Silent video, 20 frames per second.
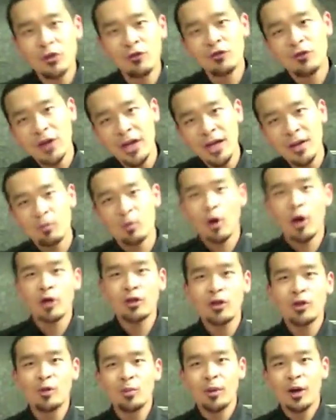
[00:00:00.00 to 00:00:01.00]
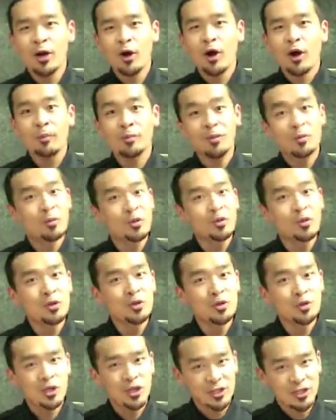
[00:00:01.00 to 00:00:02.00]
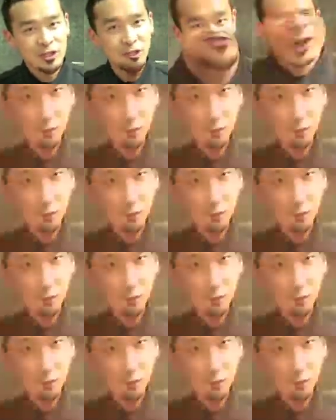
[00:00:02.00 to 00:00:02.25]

Fri, brought to you by Optimal Nutrition.